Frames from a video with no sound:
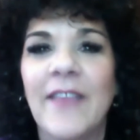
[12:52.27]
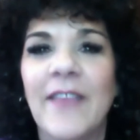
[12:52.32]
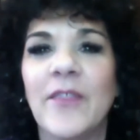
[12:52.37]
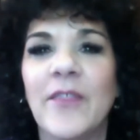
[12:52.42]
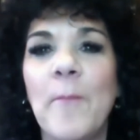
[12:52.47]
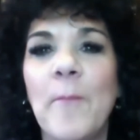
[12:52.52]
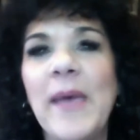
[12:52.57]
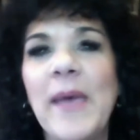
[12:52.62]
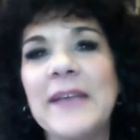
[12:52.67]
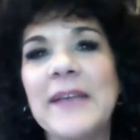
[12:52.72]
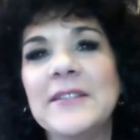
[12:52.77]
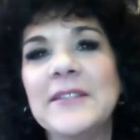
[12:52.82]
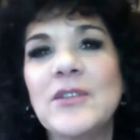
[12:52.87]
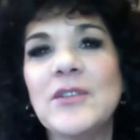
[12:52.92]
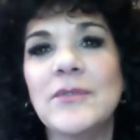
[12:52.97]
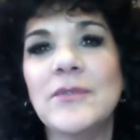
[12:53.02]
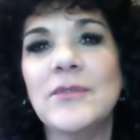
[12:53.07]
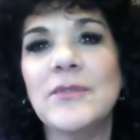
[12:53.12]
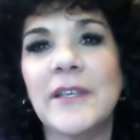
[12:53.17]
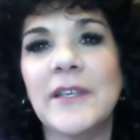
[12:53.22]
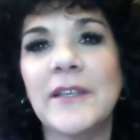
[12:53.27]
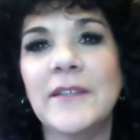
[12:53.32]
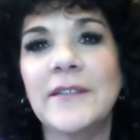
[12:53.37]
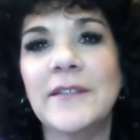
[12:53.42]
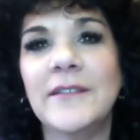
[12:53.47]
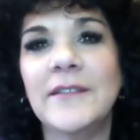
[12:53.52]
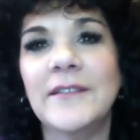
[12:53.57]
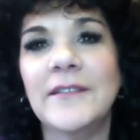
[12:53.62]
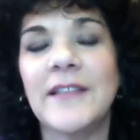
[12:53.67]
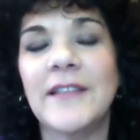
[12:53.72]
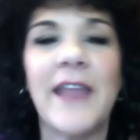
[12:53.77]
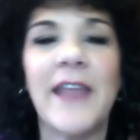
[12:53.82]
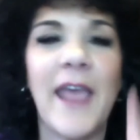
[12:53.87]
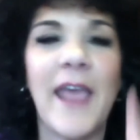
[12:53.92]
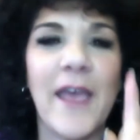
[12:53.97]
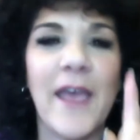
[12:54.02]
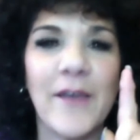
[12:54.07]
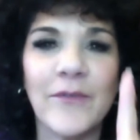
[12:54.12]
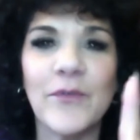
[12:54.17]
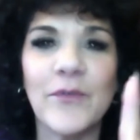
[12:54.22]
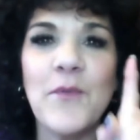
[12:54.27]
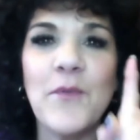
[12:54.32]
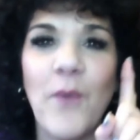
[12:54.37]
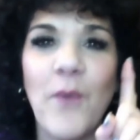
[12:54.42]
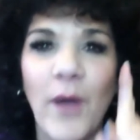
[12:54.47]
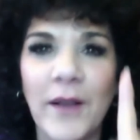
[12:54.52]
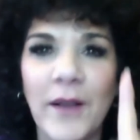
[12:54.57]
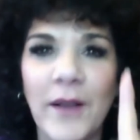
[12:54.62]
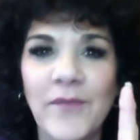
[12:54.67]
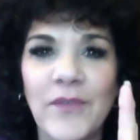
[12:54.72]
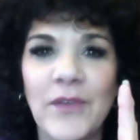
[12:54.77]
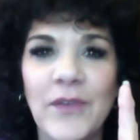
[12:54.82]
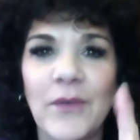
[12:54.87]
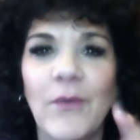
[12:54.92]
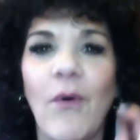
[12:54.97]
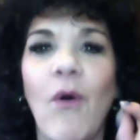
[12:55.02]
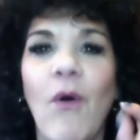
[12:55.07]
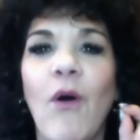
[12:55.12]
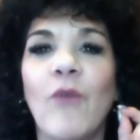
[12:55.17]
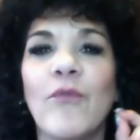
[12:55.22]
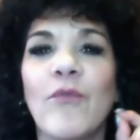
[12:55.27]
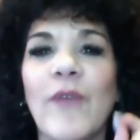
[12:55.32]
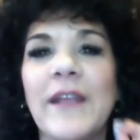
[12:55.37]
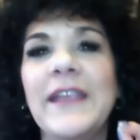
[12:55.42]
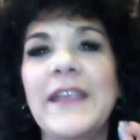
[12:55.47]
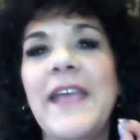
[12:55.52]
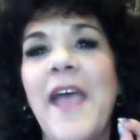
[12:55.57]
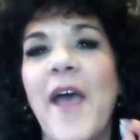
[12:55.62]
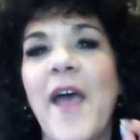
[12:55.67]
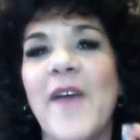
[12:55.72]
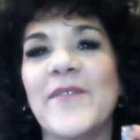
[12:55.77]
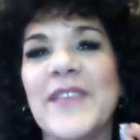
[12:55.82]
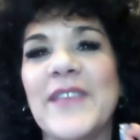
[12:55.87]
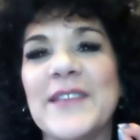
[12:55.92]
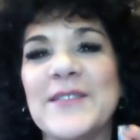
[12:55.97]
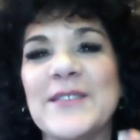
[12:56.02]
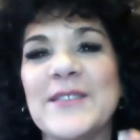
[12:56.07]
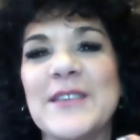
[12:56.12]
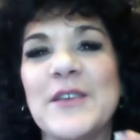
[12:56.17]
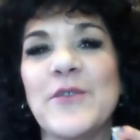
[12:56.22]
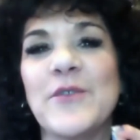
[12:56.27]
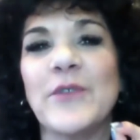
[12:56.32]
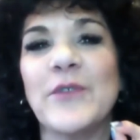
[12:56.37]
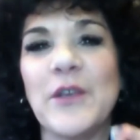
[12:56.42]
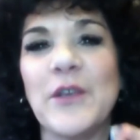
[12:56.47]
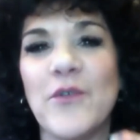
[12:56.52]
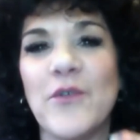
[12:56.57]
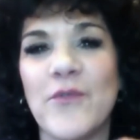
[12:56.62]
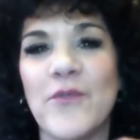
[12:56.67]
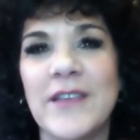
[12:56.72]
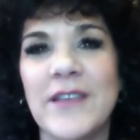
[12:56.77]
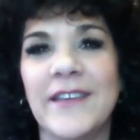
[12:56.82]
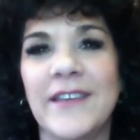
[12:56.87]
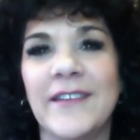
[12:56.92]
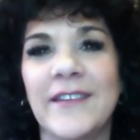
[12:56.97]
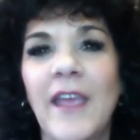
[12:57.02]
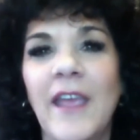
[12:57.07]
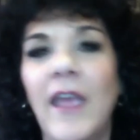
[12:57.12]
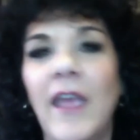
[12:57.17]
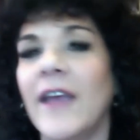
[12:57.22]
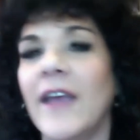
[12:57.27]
The best news is that every one of you already have that secret ingredient.